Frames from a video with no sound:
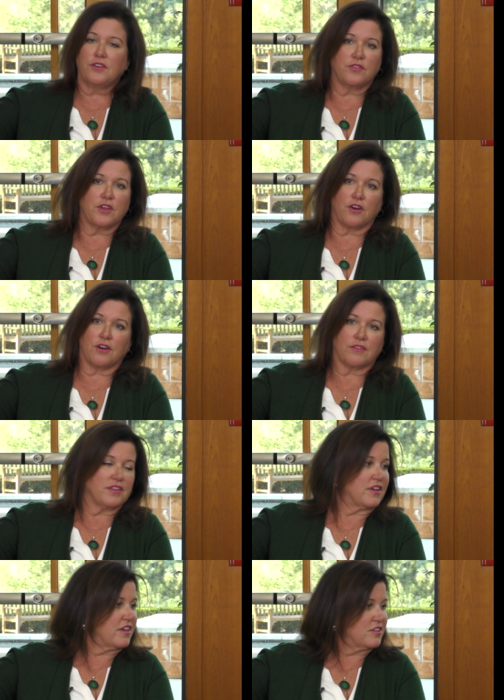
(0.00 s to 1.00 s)

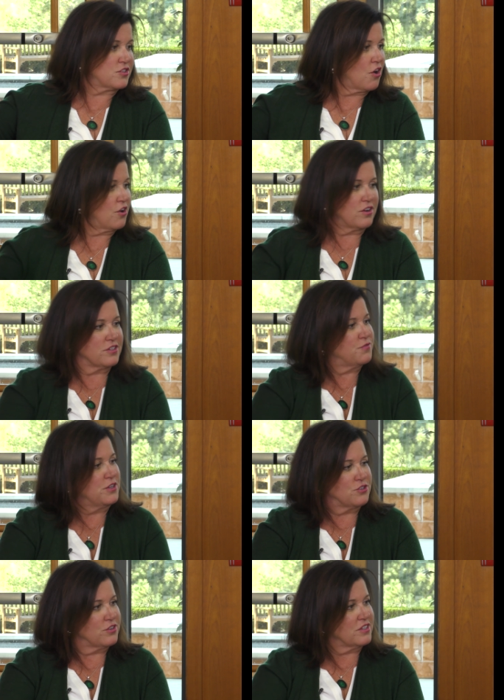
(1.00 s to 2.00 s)
their the kids' art is
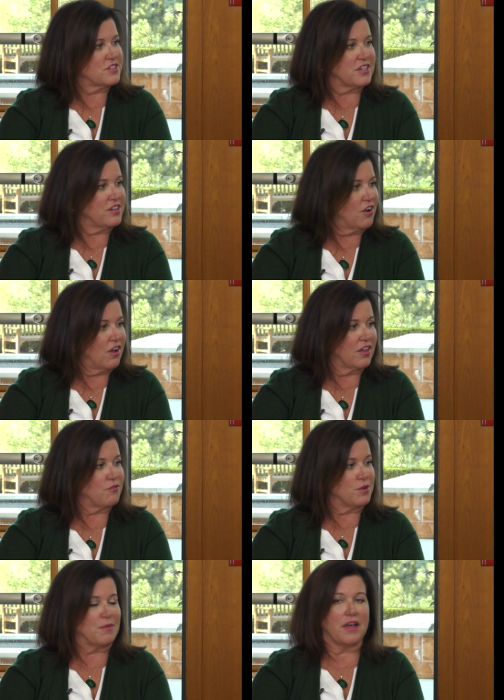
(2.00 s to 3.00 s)
featured in City Hall
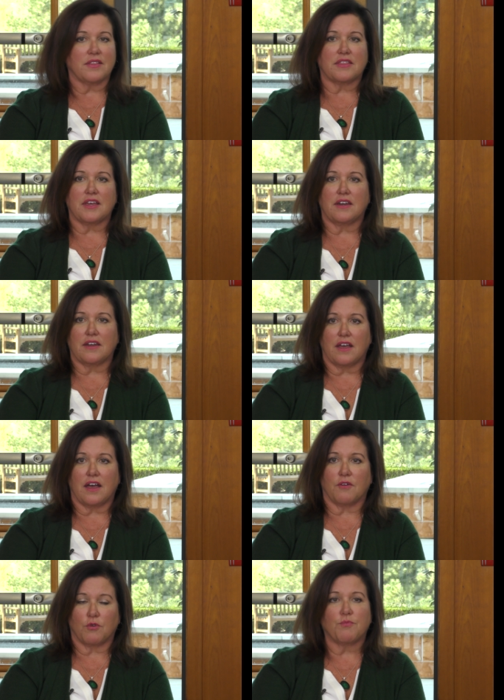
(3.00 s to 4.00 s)
every month, and
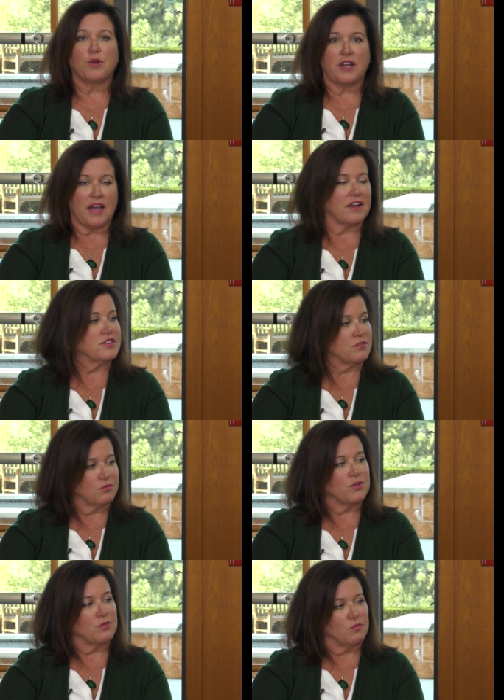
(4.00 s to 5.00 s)
uh, we're pretty
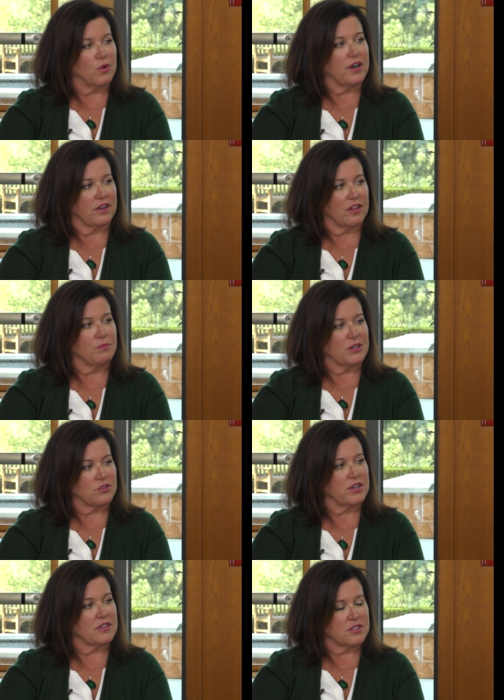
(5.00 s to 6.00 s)
active with White Oak
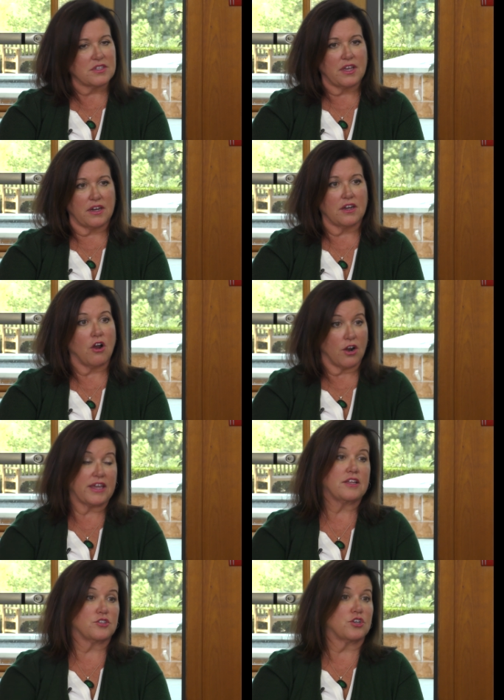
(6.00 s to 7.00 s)
Elementary. It's and our
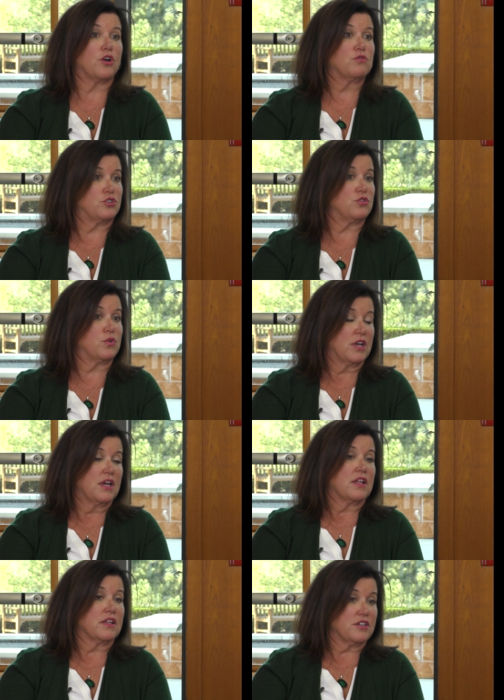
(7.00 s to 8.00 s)
kids go to
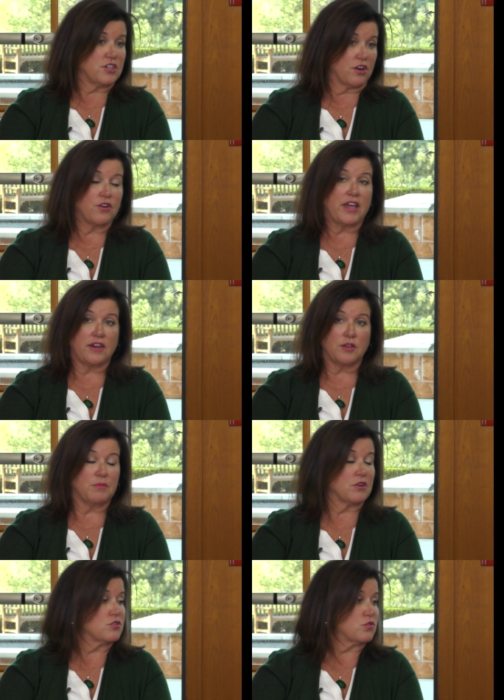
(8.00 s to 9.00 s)
Lindero Canyon
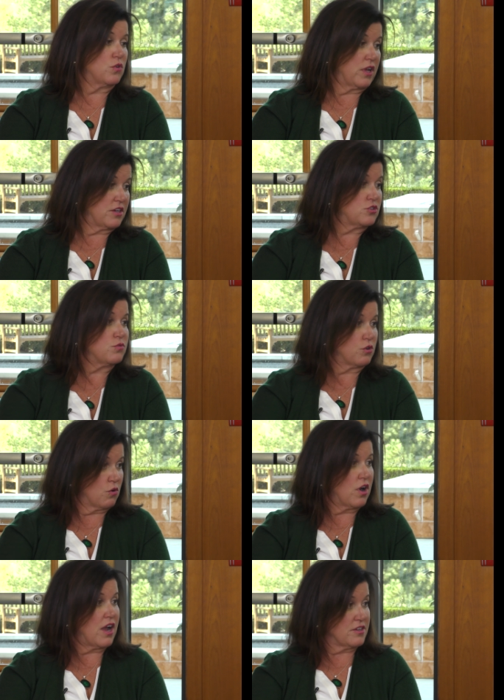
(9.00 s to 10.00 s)
Middle School and to Agoura High